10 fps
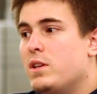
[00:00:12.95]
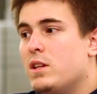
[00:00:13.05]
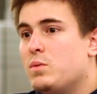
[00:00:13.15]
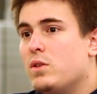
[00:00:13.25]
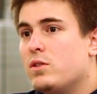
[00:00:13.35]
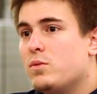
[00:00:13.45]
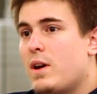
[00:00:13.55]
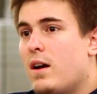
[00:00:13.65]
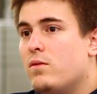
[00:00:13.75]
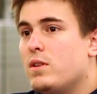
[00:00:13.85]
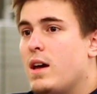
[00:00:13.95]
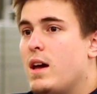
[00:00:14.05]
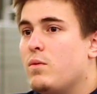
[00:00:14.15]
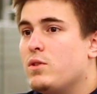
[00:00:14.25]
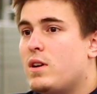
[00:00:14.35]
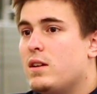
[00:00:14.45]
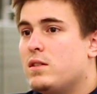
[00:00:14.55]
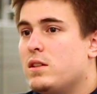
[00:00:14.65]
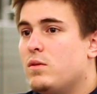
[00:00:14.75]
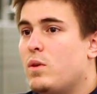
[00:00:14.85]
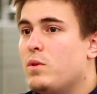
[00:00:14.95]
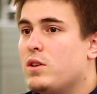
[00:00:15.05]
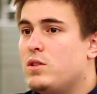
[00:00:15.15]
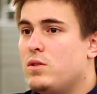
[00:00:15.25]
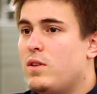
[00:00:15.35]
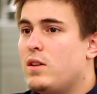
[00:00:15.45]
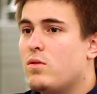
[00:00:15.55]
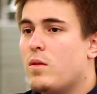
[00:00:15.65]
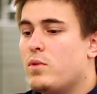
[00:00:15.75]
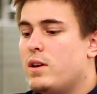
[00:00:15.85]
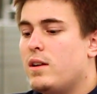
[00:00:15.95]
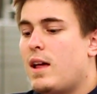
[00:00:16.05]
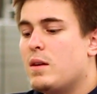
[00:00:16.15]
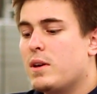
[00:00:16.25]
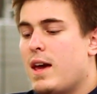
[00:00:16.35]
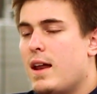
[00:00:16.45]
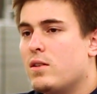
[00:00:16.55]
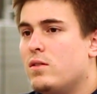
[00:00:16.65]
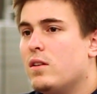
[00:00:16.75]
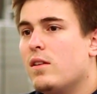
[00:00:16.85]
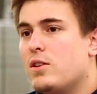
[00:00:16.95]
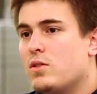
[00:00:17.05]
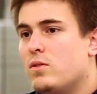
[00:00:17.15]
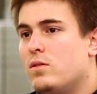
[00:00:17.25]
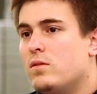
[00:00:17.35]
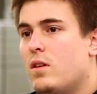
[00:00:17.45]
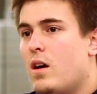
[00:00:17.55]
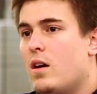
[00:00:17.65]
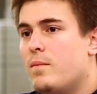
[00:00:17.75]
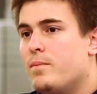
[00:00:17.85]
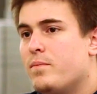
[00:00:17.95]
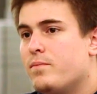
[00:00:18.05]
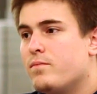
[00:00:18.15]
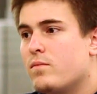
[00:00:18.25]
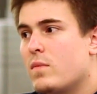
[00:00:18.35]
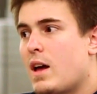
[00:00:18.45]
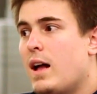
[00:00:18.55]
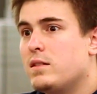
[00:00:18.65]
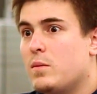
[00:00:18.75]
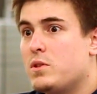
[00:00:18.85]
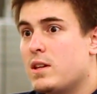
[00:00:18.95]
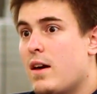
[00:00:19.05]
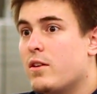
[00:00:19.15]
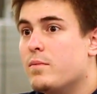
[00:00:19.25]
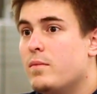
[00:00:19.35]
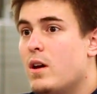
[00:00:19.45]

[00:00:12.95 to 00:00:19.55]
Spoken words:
we did is we looked around and we tried to see what we could do that incorporated a lot of mechanical and electrical concepts together.